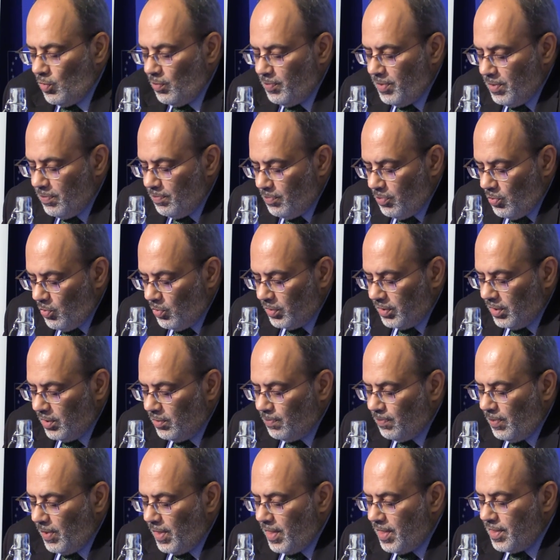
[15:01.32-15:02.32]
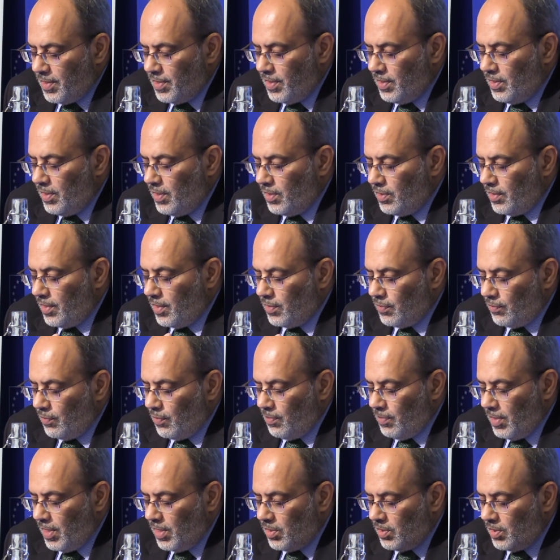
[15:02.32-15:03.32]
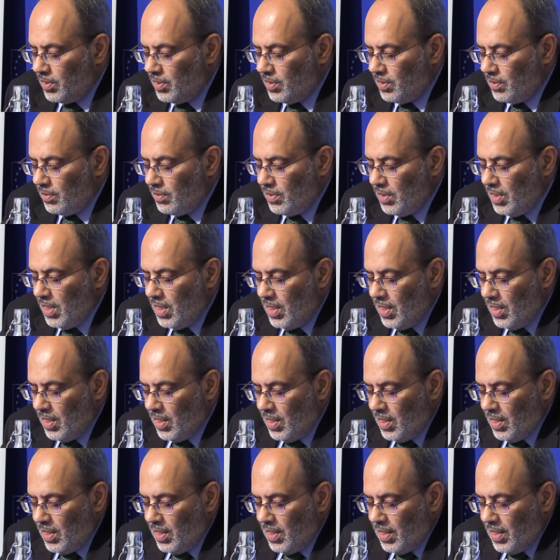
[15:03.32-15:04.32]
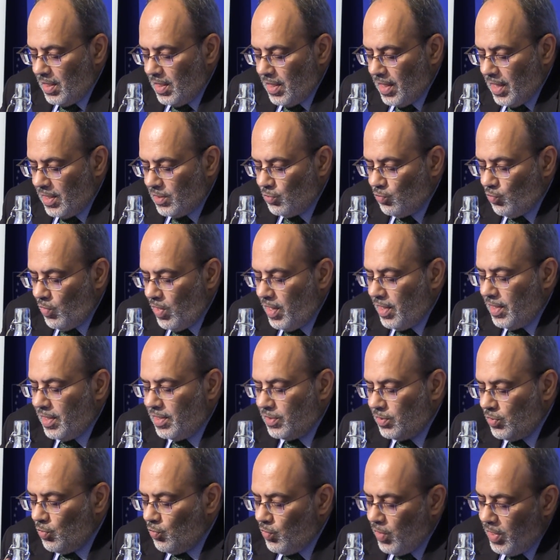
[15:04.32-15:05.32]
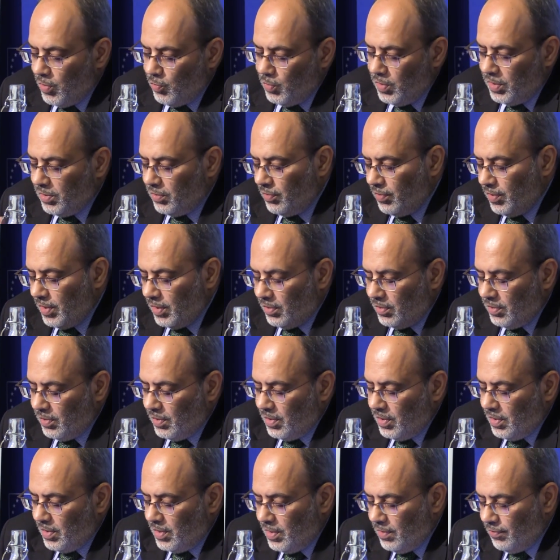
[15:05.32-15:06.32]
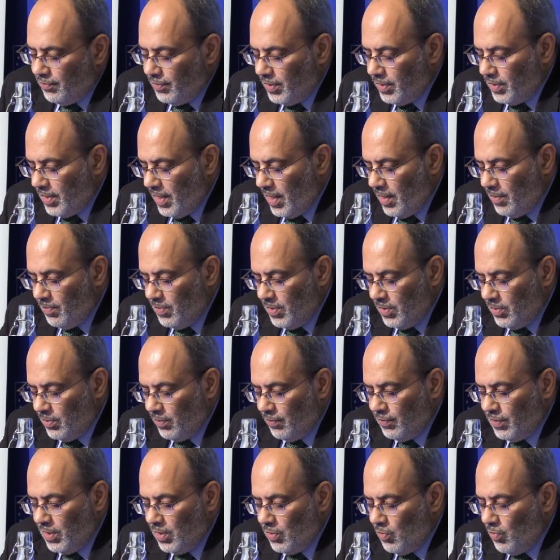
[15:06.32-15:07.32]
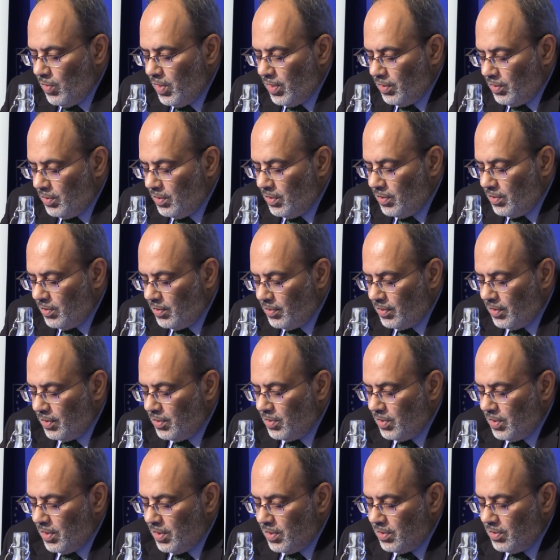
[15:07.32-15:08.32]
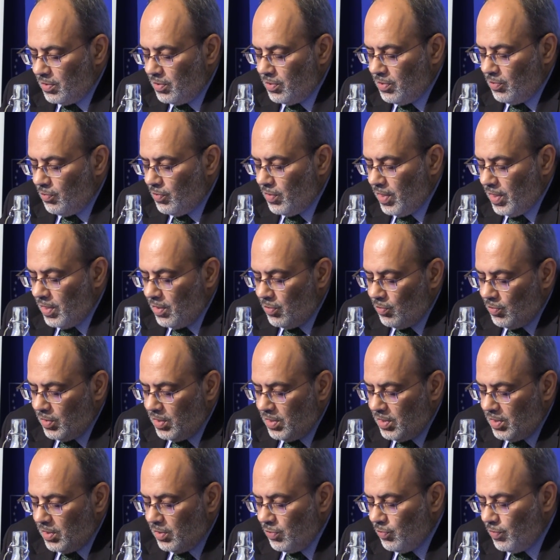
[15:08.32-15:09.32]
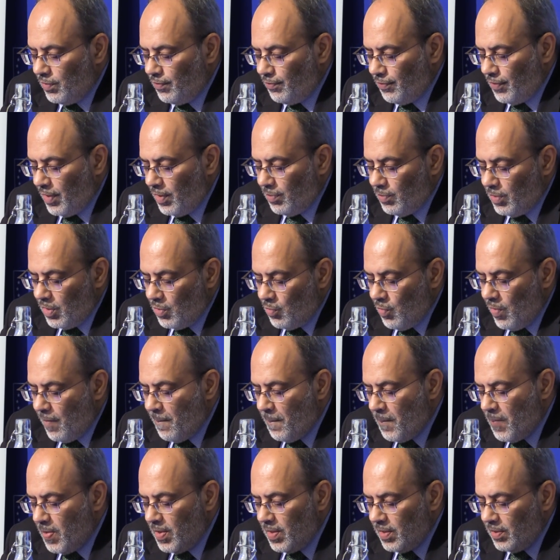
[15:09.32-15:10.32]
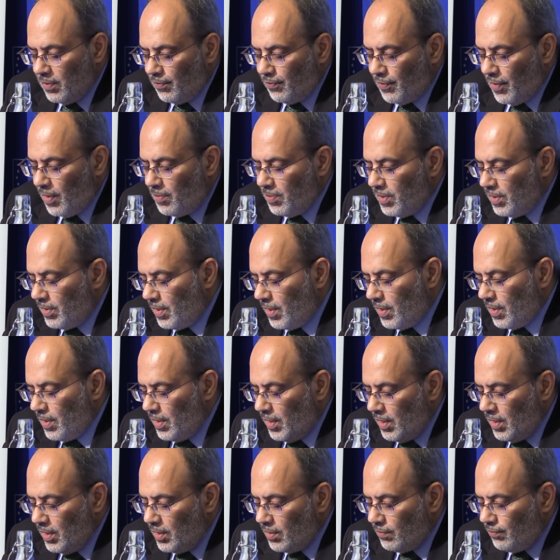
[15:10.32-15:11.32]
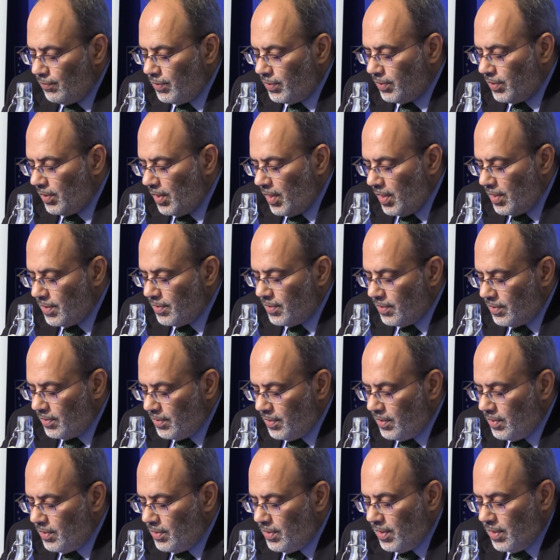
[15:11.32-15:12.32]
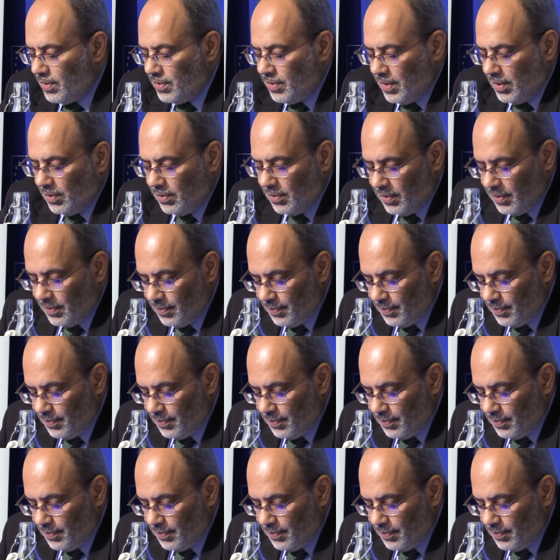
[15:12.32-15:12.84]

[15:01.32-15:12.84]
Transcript: will be important players in this transformation, as well as the way we treat uh, different elements of the equation, such as the way we deal with farm equipment, farming techniques, fertilizer seeds, etc.